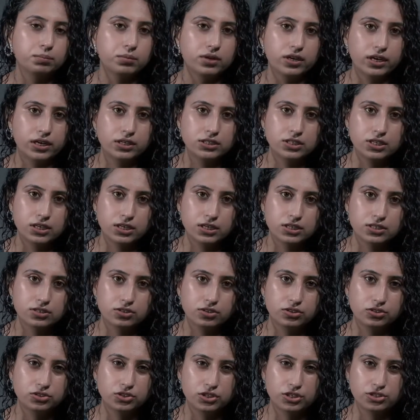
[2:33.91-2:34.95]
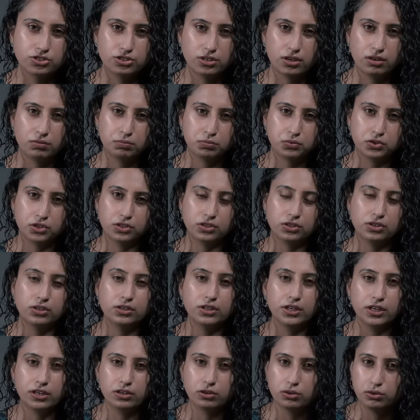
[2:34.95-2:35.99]
melange elixir just after a
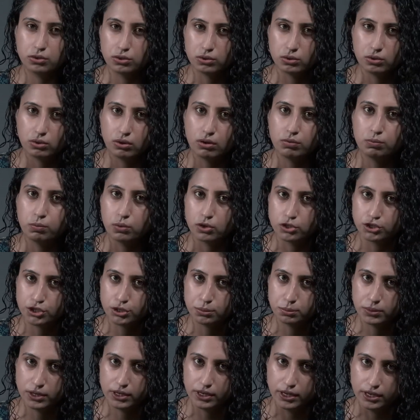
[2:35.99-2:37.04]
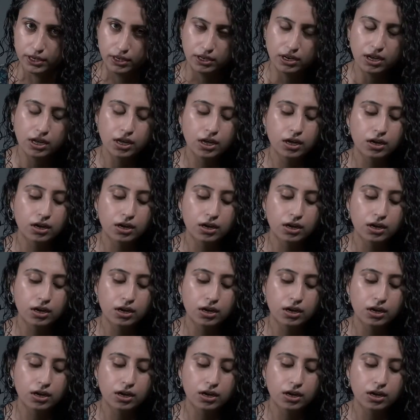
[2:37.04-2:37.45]
day or two of washing my hair.